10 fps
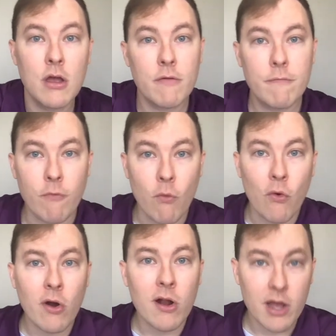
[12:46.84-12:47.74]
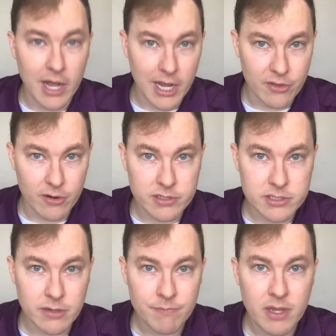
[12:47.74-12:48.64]
for others.
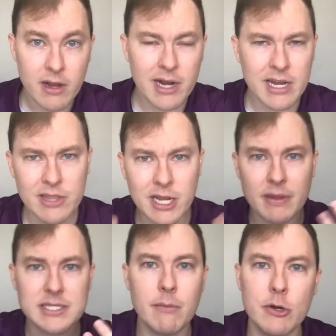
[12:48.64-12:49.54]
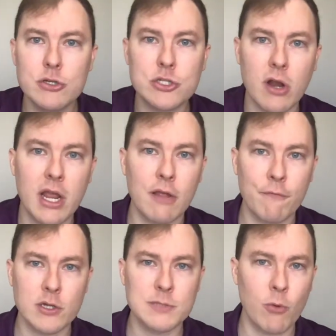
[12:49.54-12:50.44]
All right, now think about someone who's training for
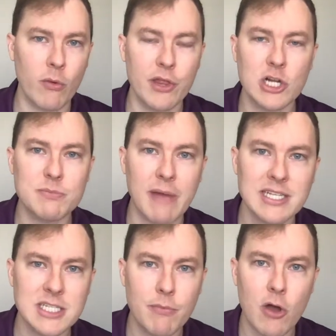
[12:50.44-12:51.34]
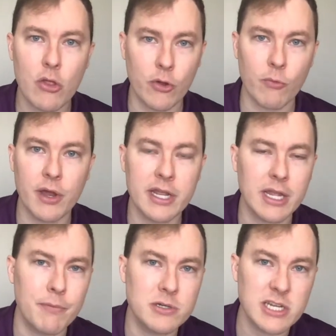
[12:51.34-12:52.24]
a sport, whether it's basketball or running in
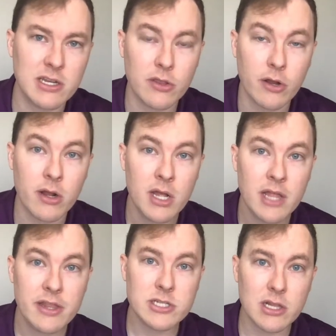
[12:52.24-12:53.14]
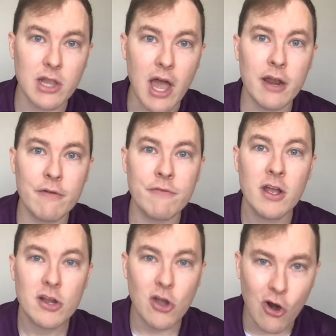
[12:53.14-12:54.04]
particular. There's a lot of
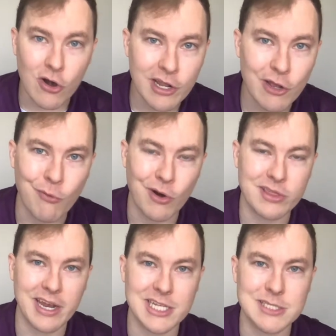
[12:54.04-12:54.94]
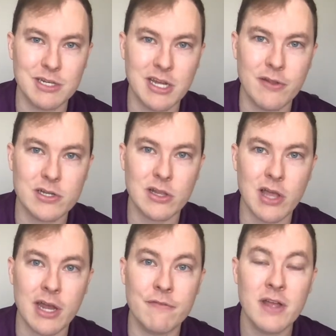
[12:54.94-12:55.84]
cardio work that has to be done. There's a
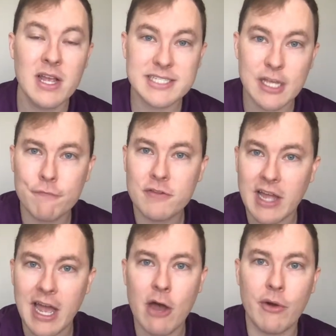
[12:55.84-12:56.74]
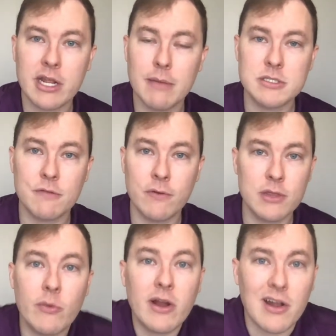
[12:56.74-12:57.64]
lot of self-denial when it comes to food that
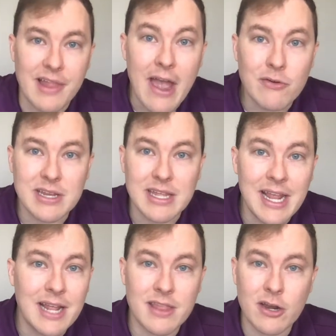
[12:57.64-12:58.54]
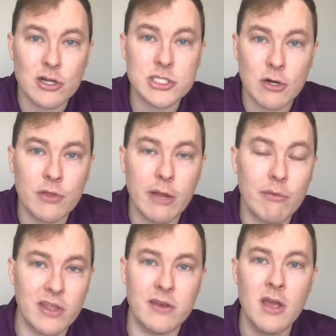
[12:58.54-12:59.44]
we are allowed to eat that are certainly
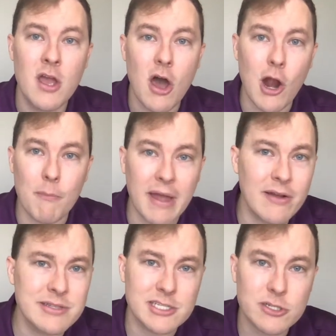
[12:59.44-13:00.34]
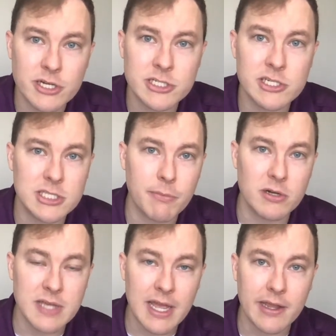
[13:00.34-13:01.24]
within our bounds as Christians to
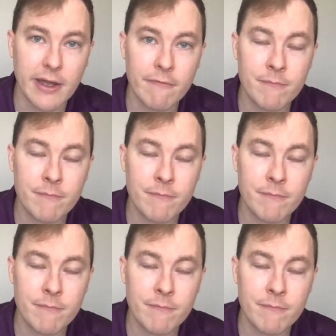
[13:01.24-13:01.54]
partake of.